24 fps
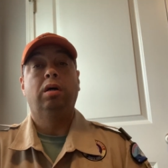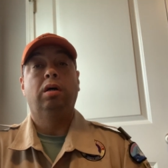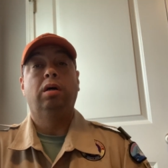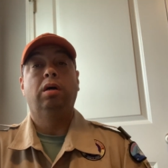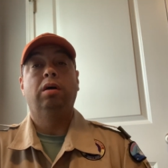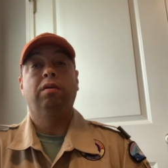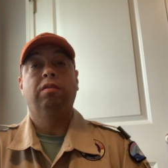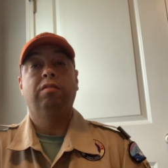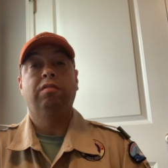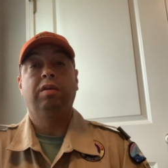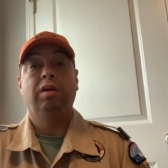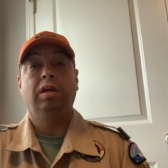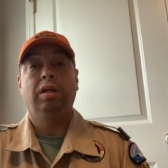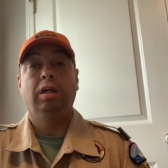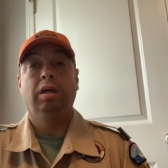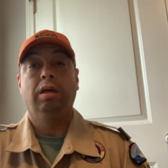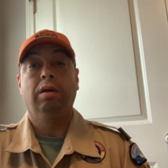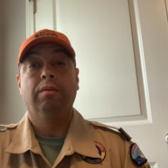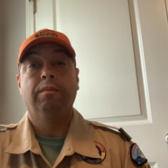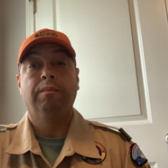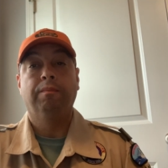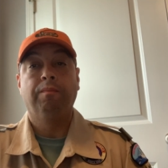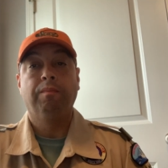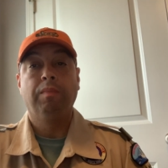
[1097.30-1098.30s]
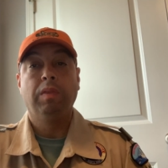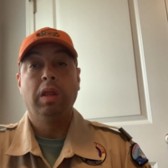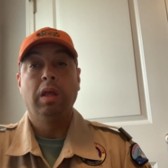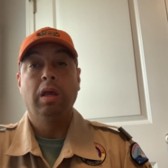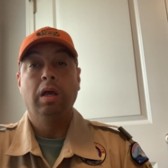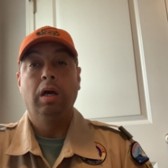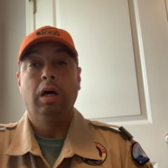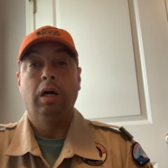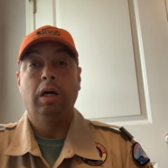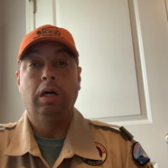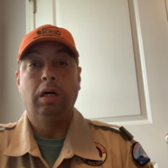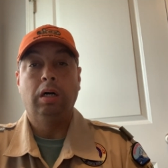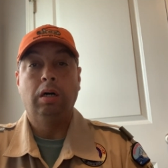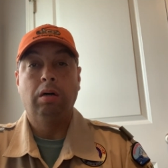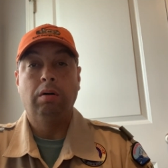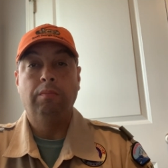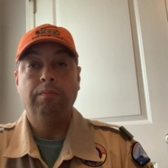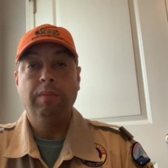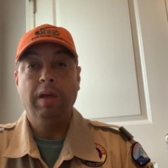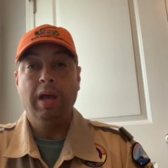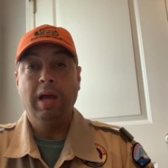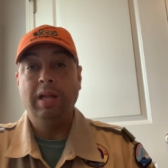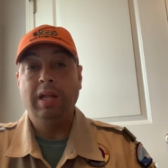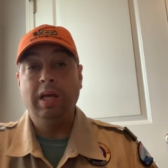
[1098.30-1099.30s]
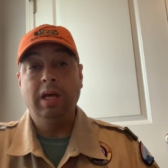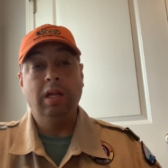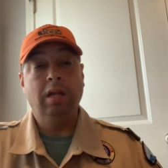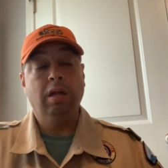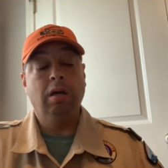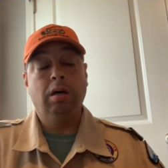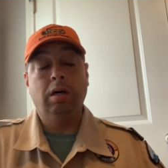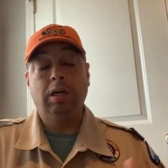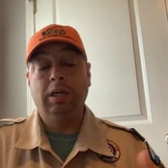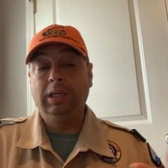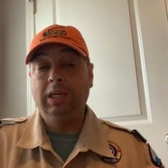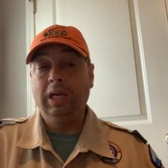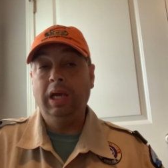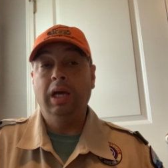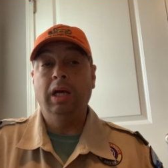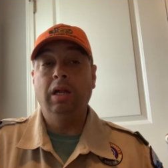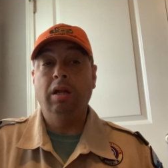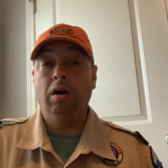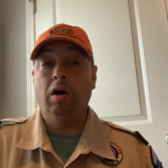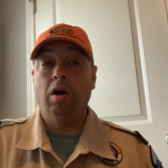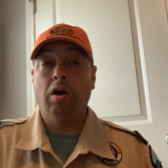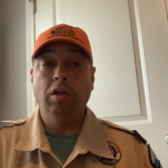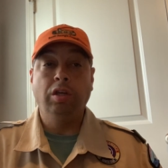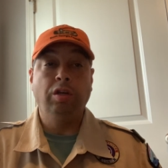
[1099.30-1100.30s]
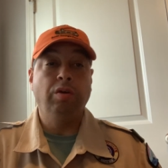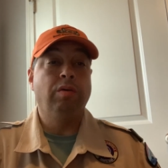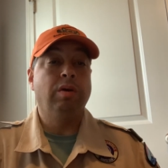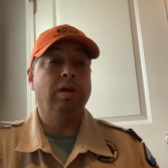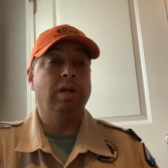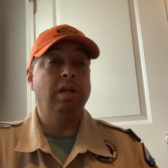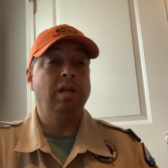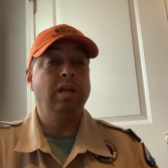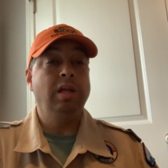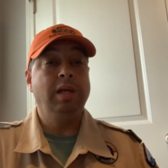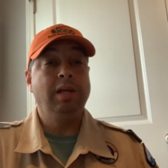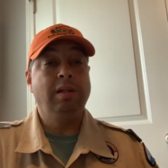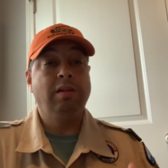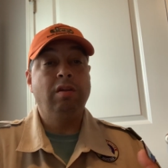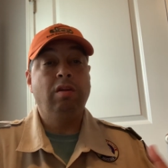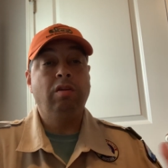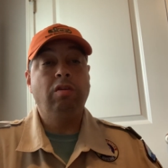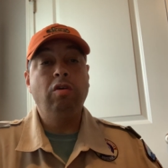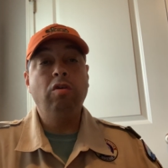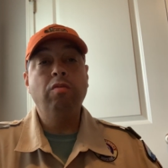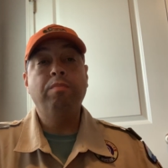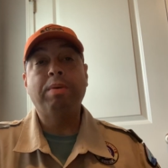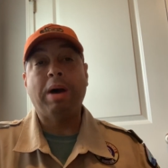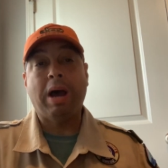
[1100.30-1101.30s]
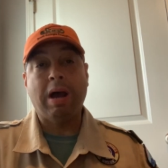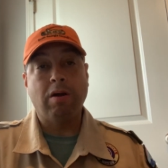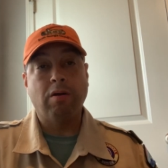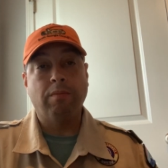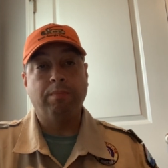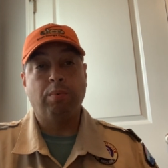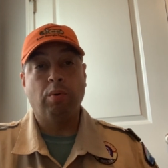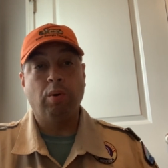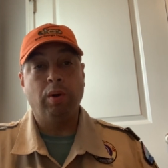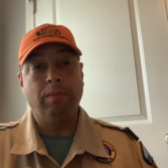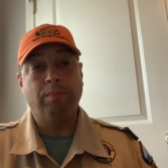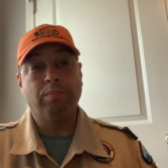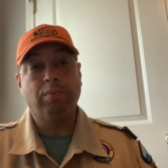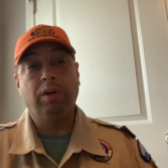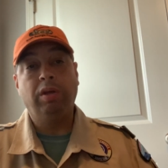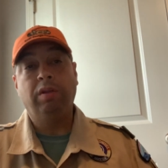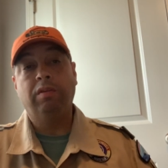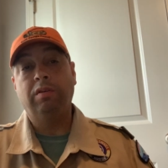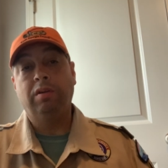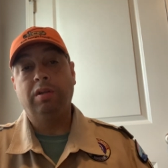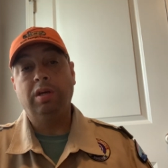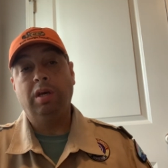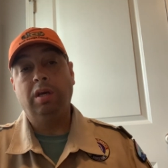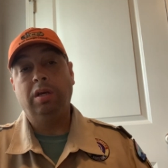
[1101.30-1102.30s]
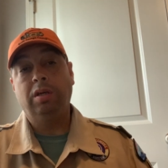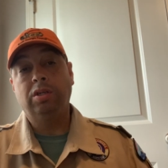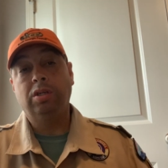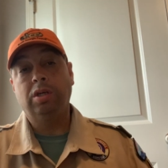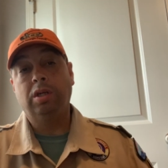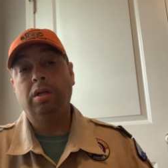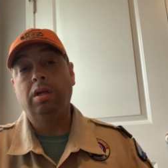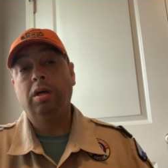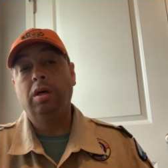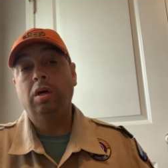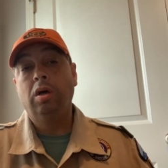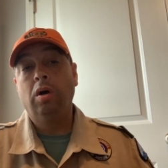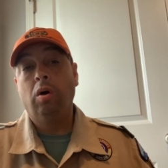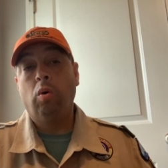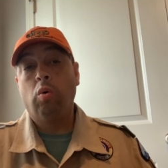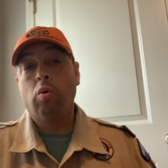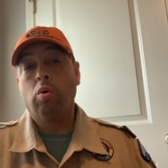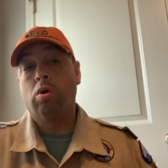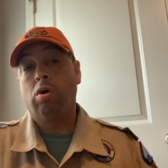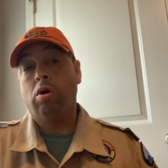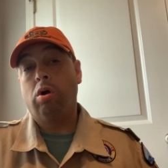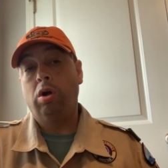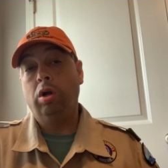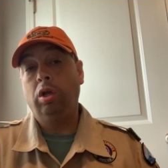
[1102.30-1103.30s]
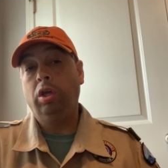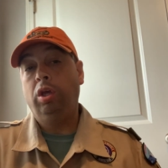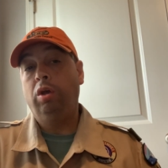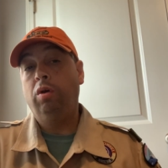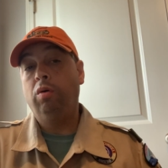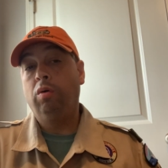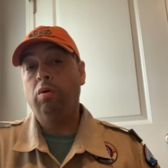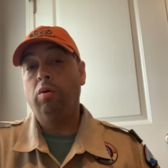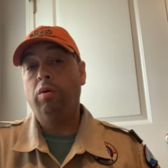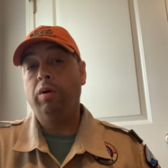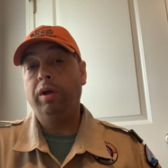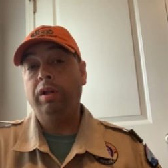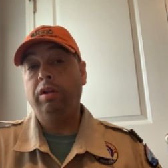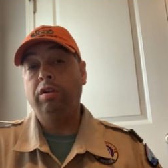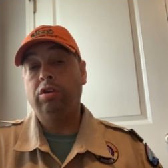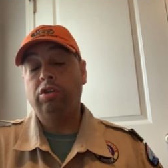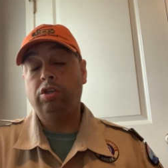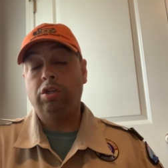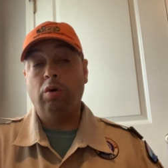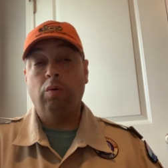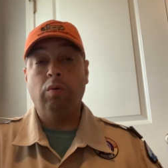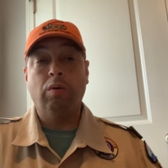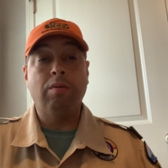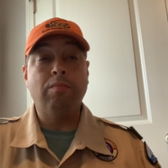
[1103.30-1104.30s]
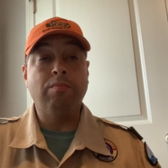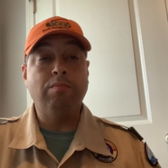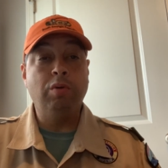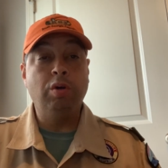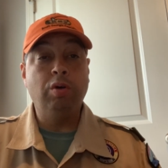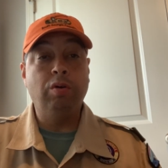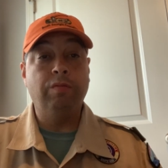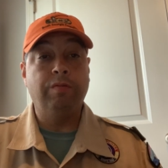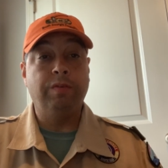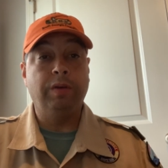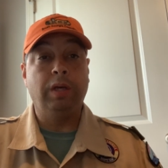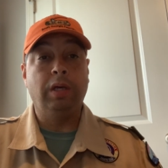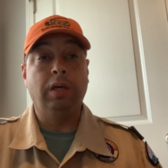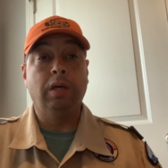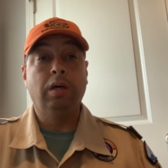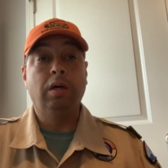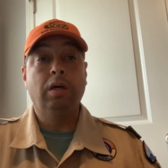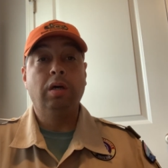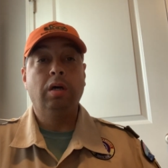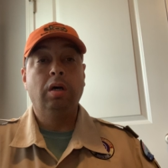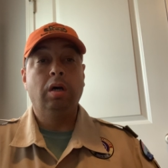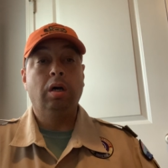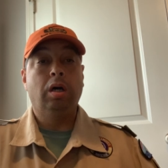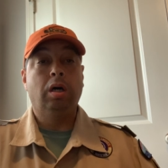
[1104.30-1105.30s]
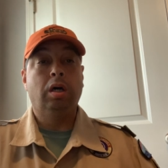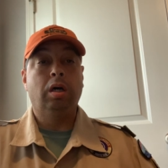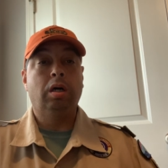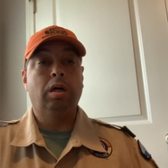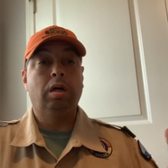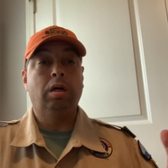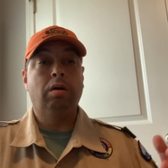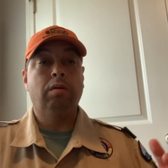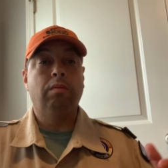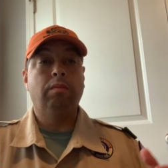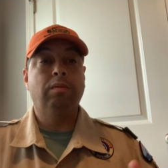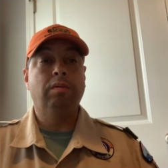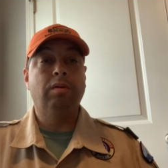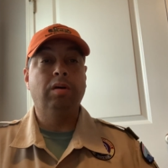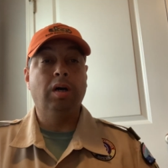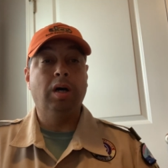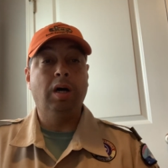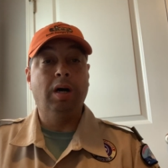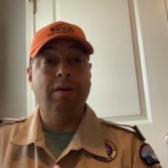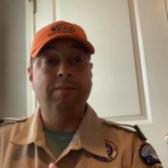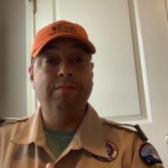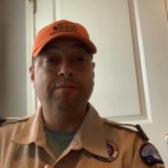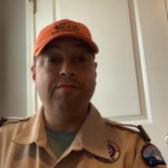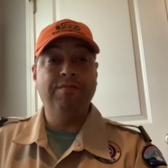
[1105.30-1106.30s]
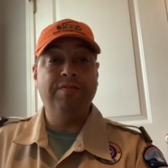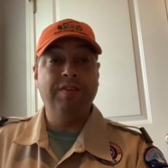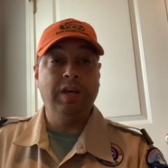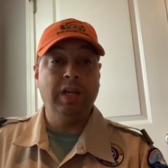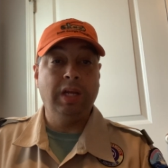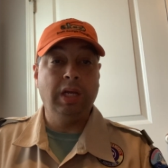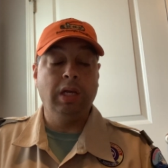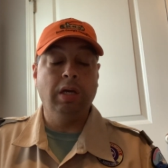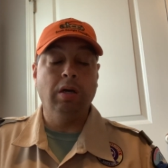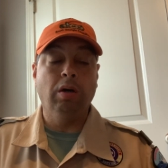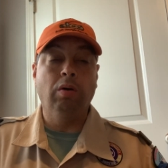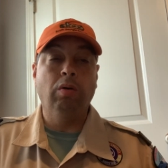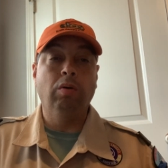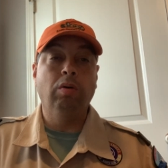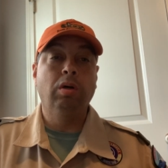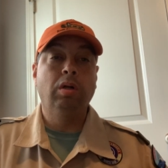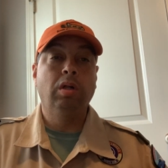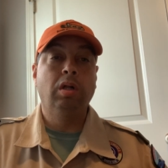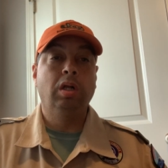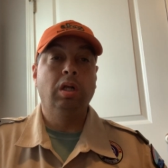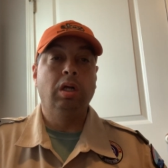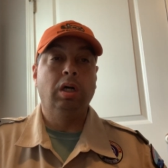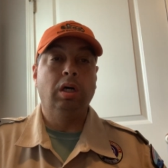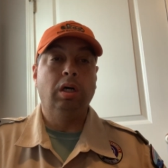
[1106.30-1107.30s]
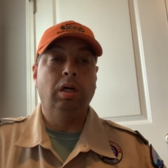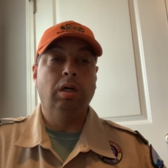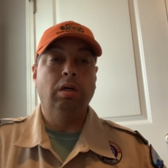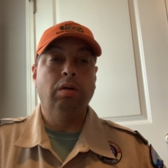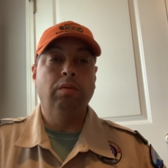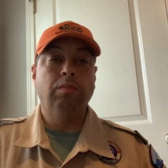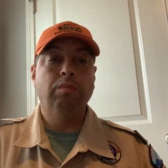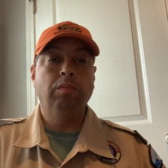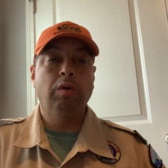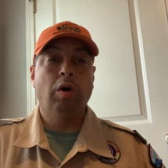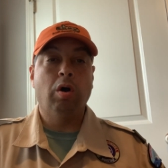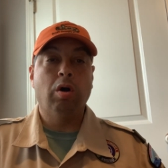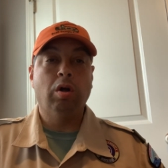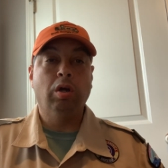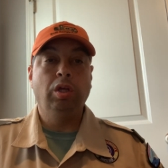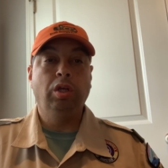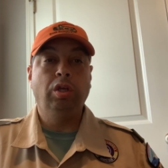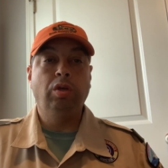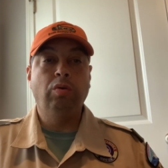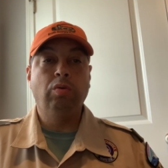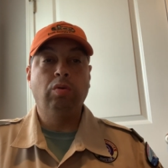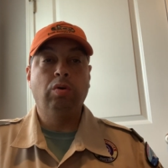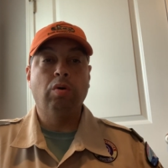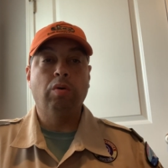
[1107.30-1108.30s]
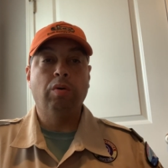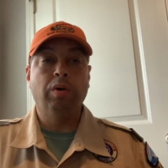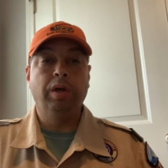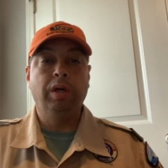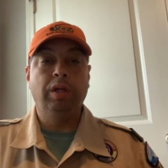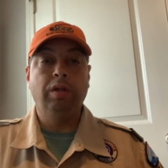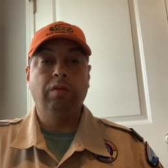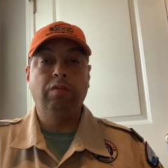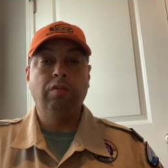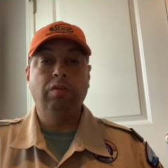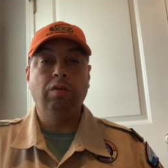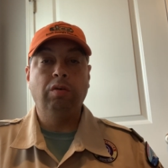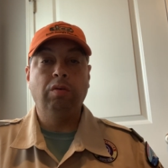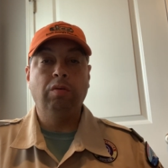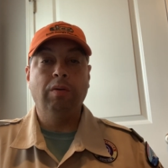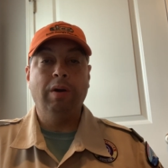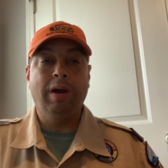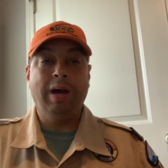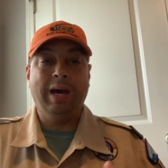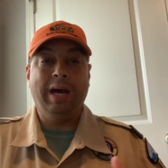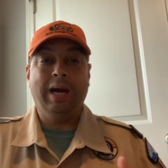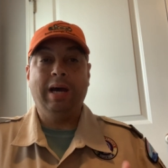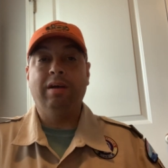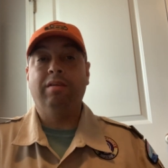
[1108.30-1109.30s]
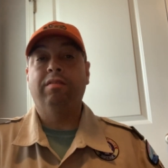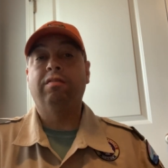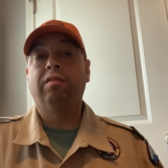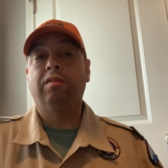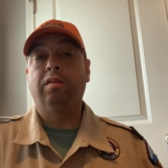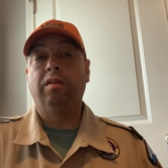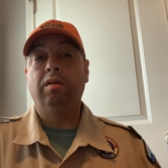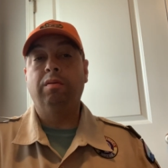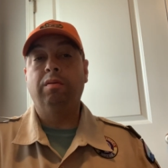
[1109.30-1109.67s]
seating. And then again, are you going to need to do PowerPoint presentation, or are you going to show a movie, a video? Are you going to ask